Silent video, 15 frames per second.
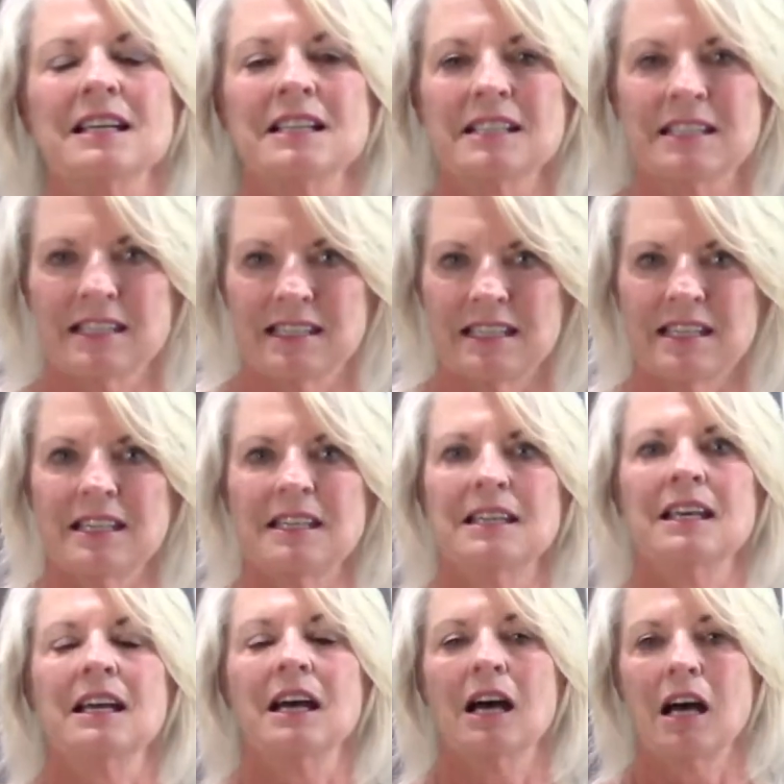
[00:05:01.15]

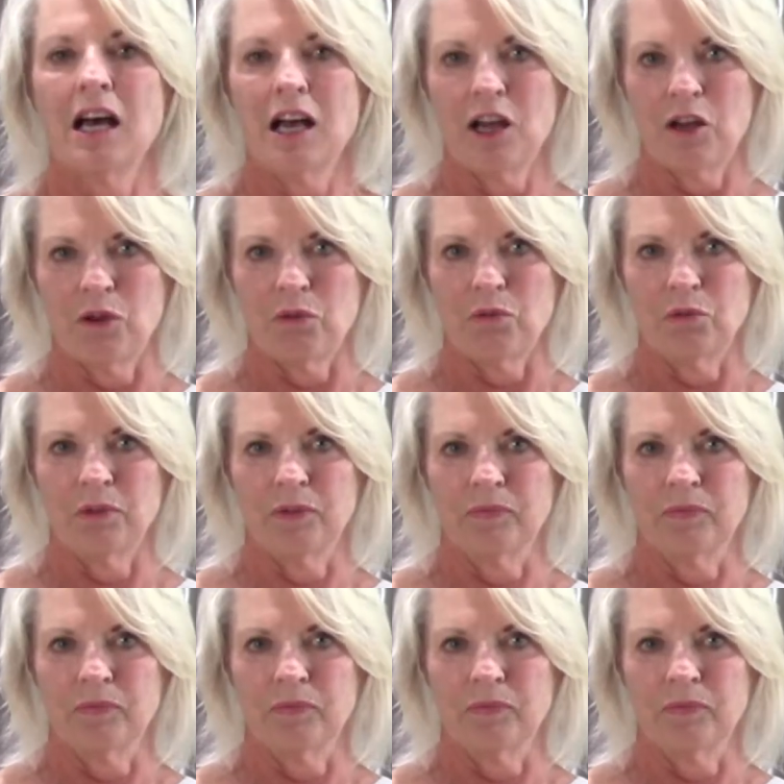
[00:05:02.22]
C-O.